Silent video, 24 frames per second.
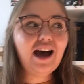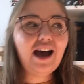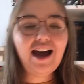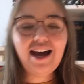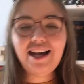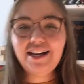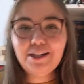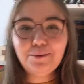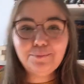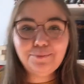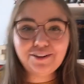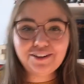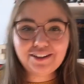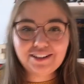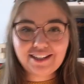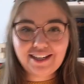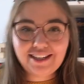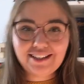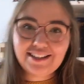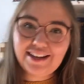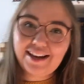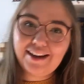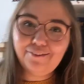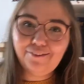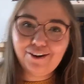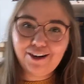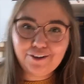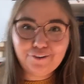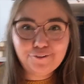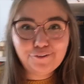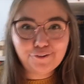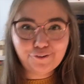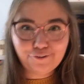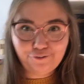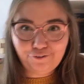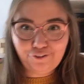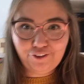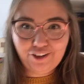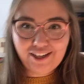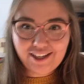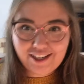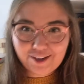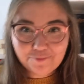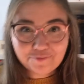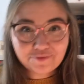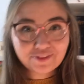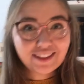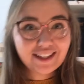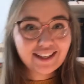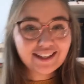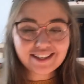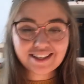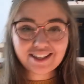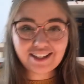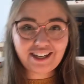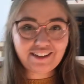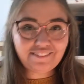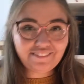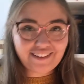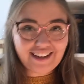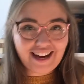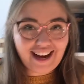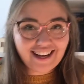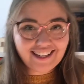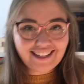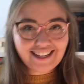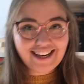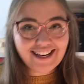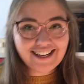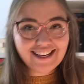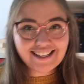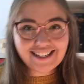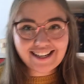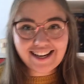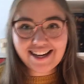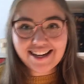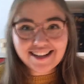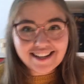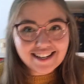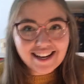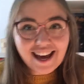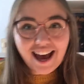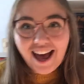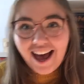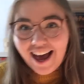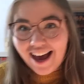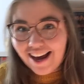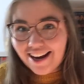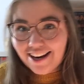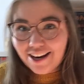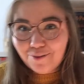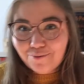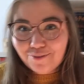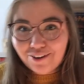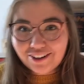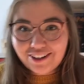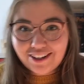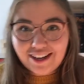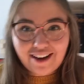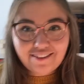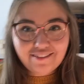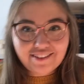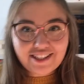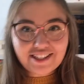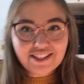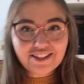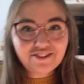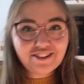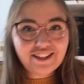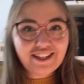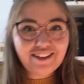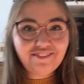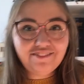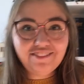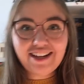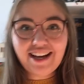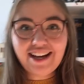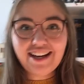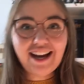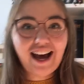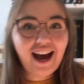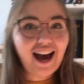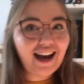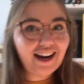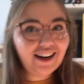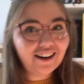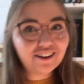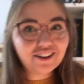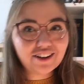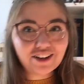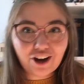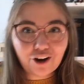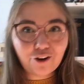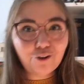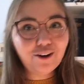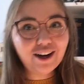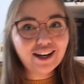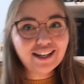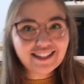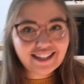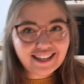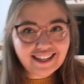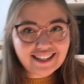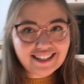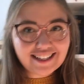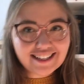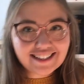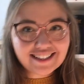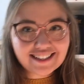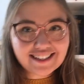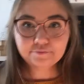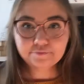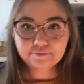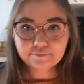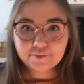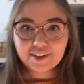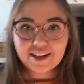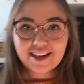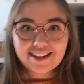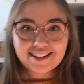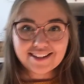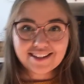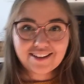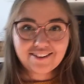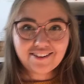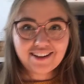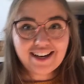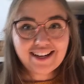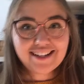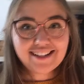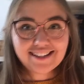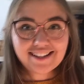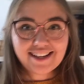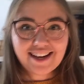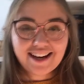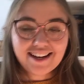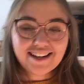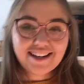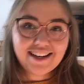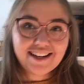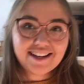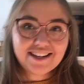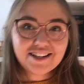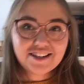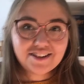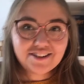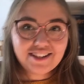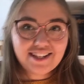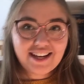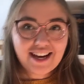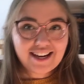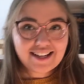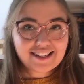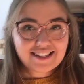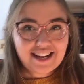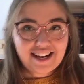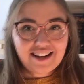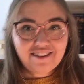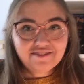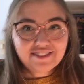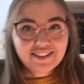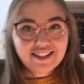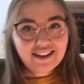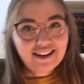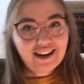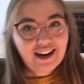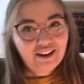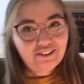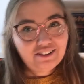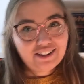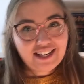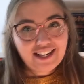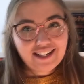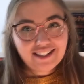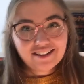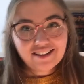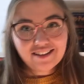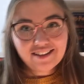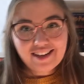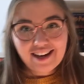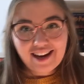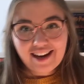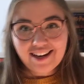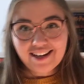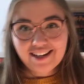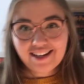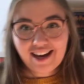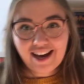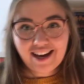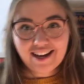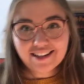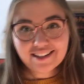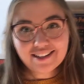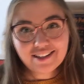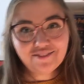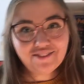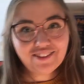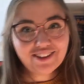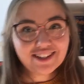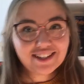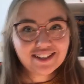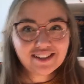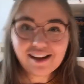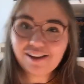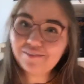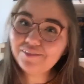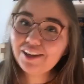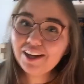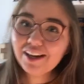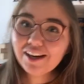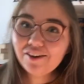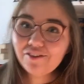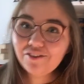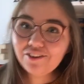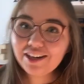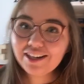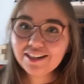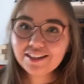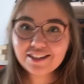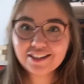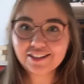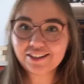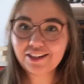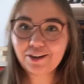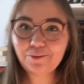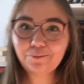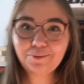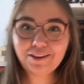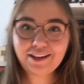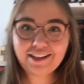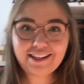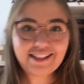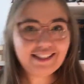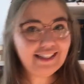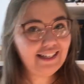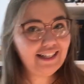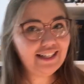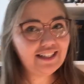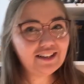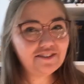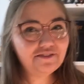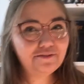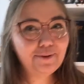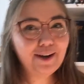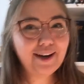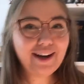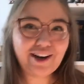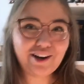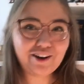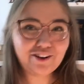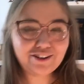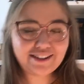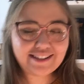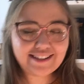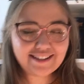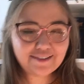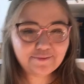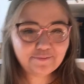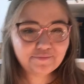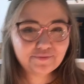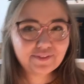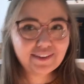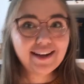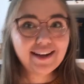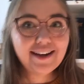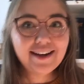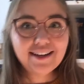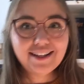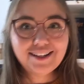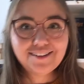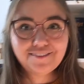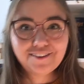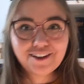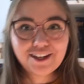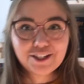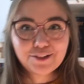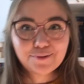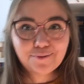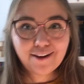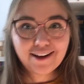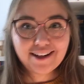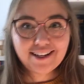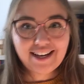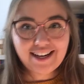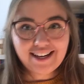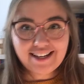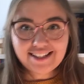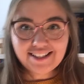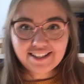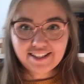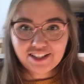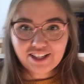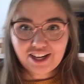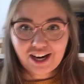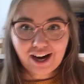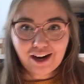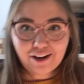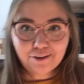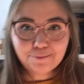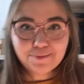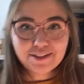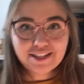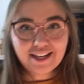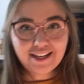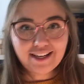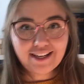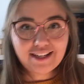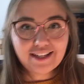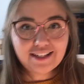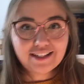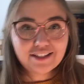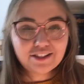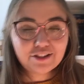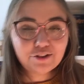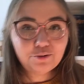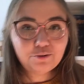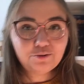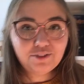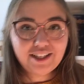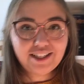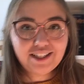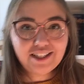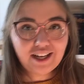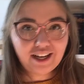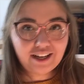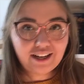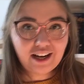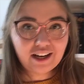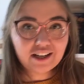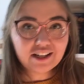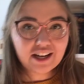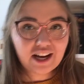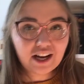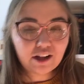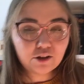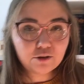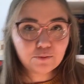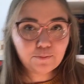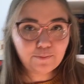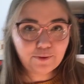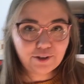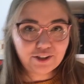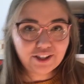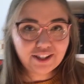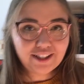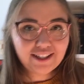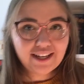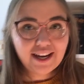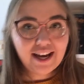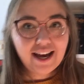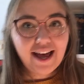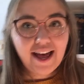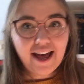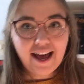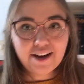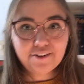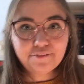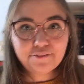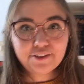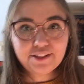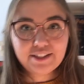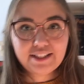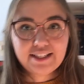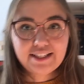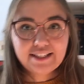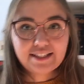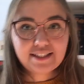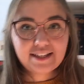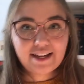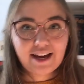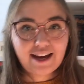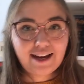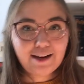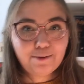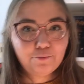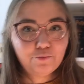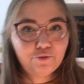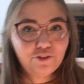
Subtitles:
any book that they want for free. So if that isn't any book lover's dream, then I don't know what is. So let's get into the exams that I would like to take and the books I'm gonna read to complete each of my O.W.L.s. The first one is Charms, and it is to read an adult book, and for this I am